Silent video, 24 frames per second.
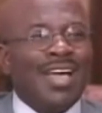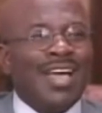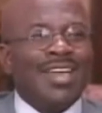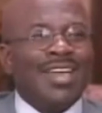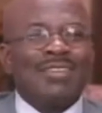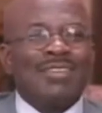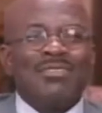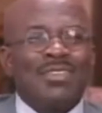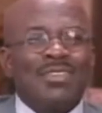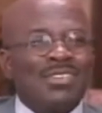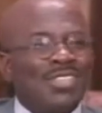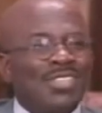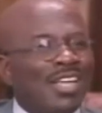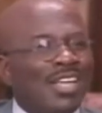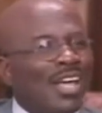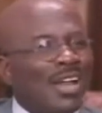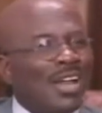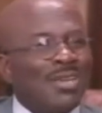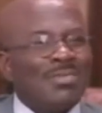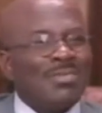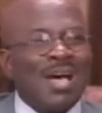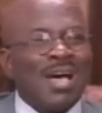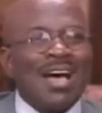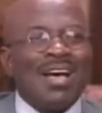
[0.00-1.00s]
And the first thing
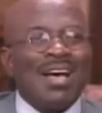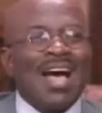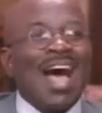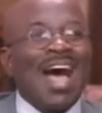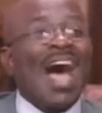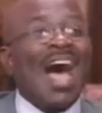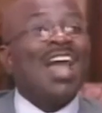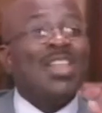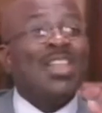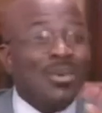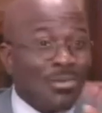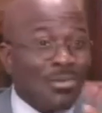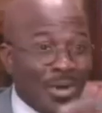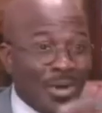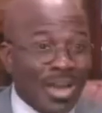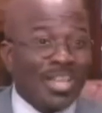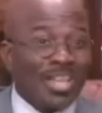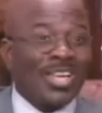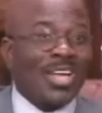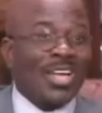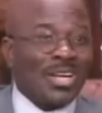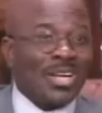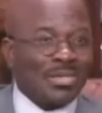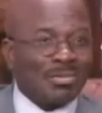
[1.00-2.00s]
out of their mouth, I know why
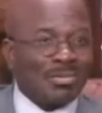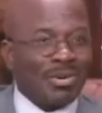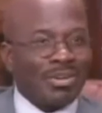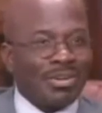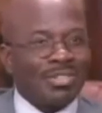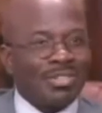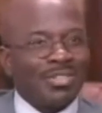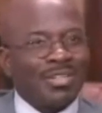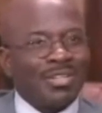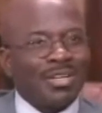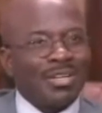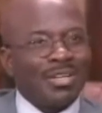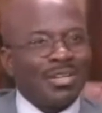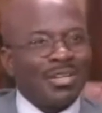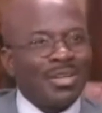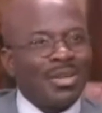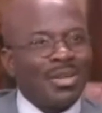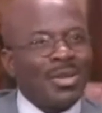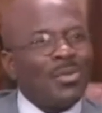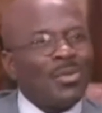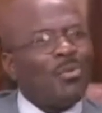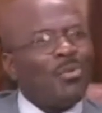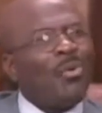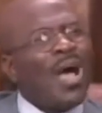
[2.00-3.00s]
the cage birds sing.
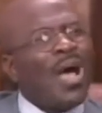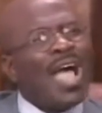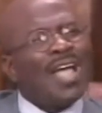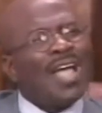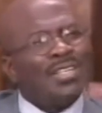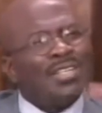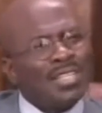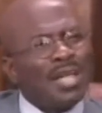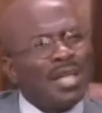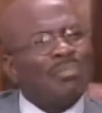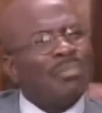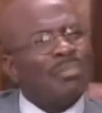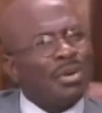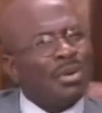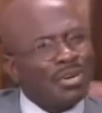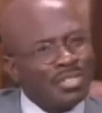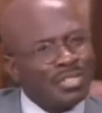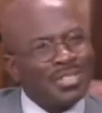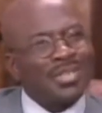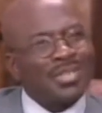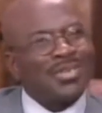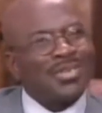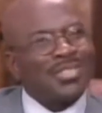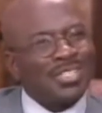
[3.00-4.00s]
Well, why is that
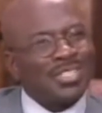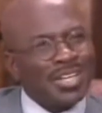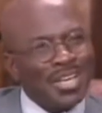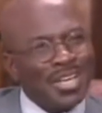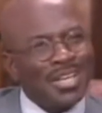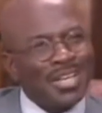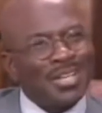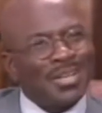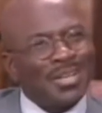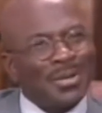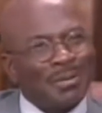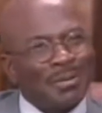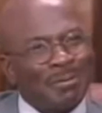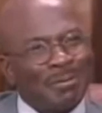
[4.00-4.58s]
bird still singing though?